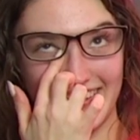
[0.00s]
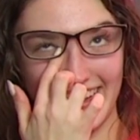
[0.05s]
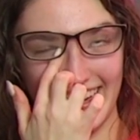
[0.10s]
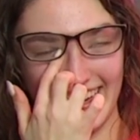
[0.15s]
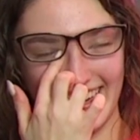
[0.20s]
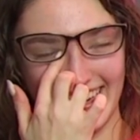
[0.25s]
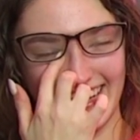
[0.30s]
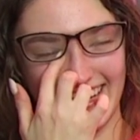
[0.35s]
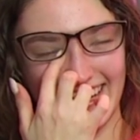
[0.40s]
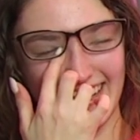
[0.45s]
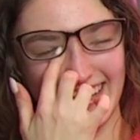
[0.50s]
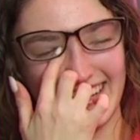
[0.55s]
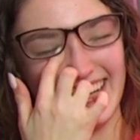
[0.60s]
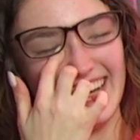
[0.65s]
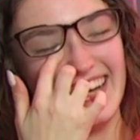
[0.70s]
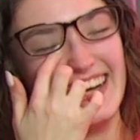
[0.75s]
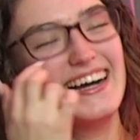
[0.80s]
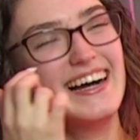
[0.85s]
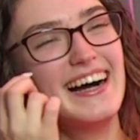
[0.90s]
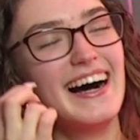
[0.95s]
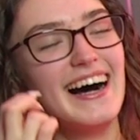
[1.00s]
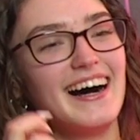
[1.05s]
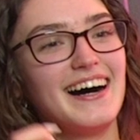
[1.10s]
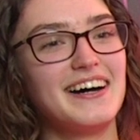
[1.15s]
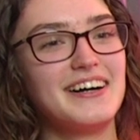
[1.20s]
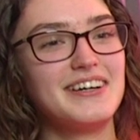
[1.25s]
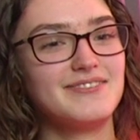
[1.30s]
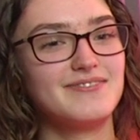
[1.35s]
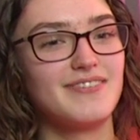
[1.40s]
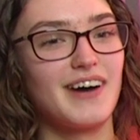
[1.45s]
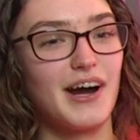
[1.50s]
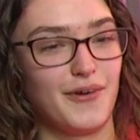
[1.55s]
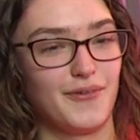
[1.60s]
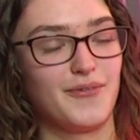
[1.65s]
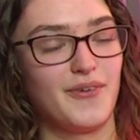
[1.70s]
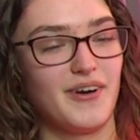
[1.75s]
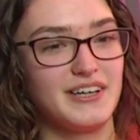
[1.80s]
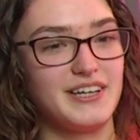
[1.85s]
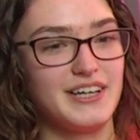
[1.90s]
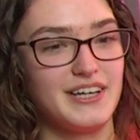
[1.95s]
planning. Our
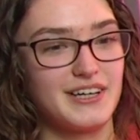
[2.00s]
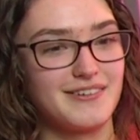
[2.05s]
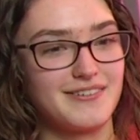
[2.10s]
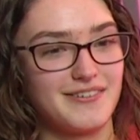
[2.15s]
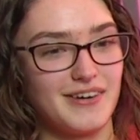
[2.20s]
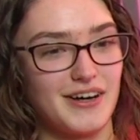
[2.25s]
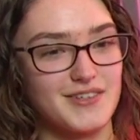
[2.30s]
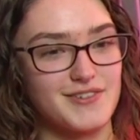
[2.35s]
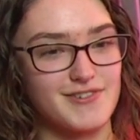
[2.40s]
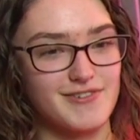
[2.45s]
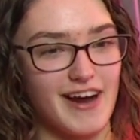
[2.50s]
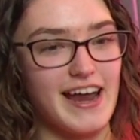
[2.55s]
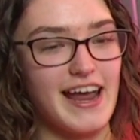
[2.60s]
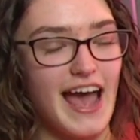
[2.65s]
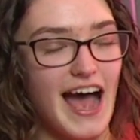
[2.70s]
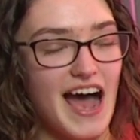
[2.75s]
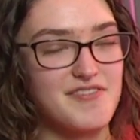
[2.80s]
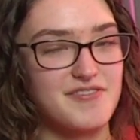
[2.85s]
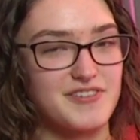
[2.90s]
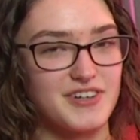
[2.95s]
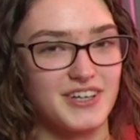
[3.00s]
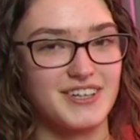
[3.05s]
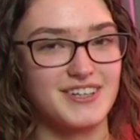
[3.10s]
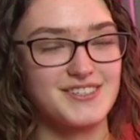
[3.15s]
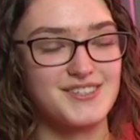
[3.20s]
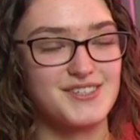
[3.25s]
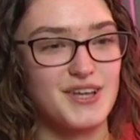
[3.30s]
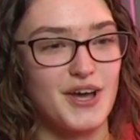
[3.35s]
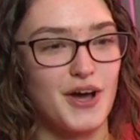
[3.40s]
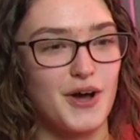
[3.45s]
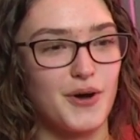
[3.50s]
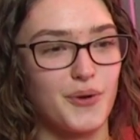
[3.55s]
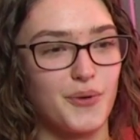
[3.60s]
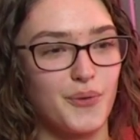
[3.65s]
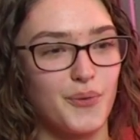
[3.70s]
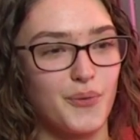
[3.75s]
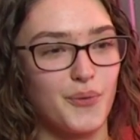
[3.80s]
1 year falls right after. So,